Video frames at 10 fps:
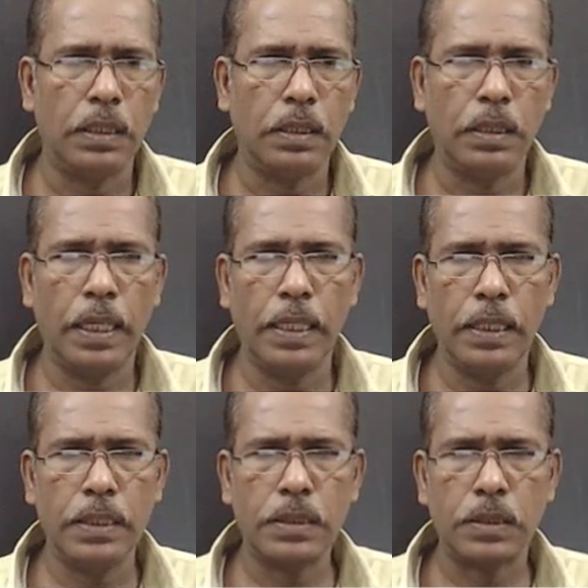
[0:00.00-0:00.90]
A
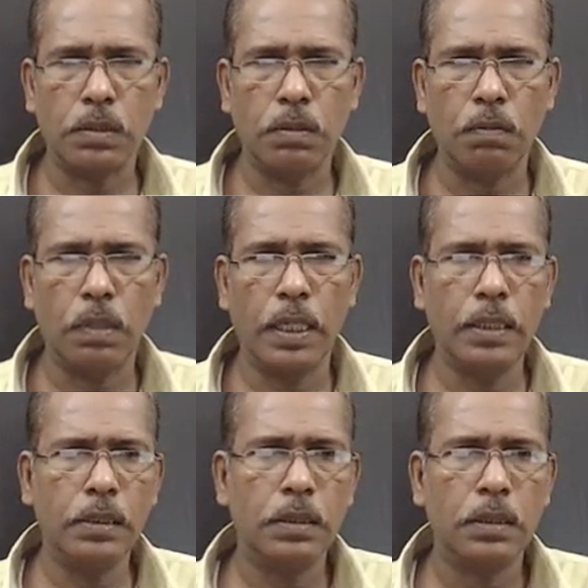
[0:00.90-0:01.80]
is
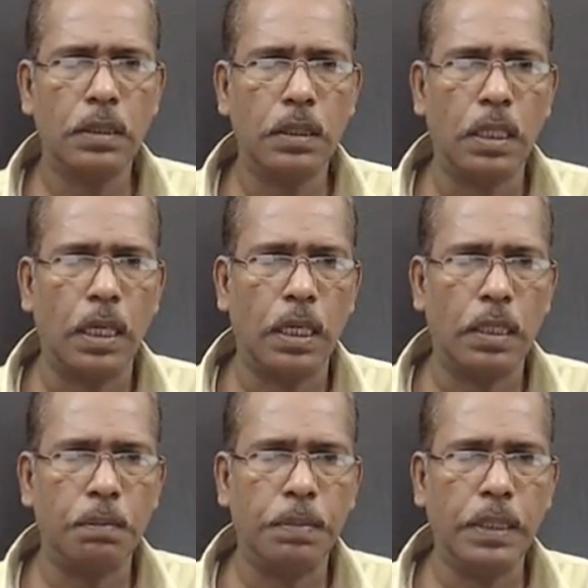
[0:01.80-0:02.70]
1
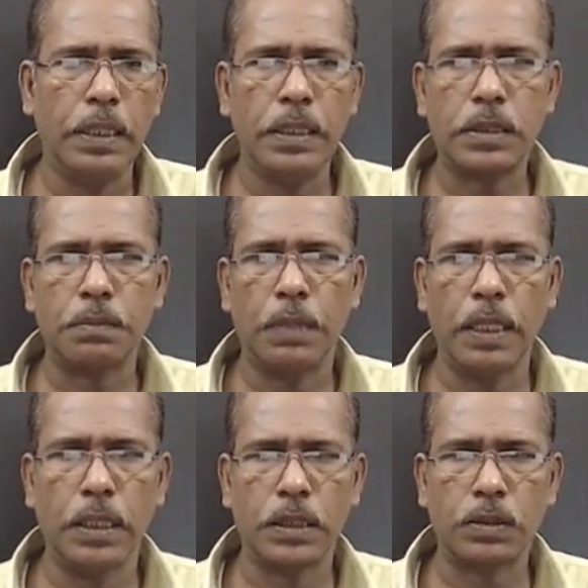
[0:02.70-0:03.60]
and b is
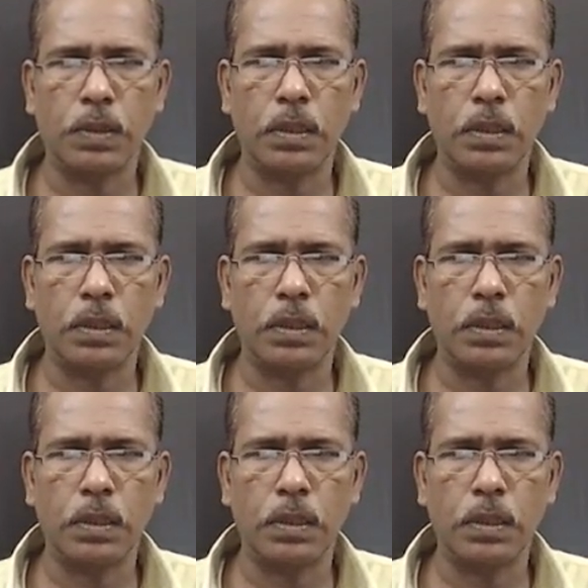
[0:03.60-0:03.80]
minus 1.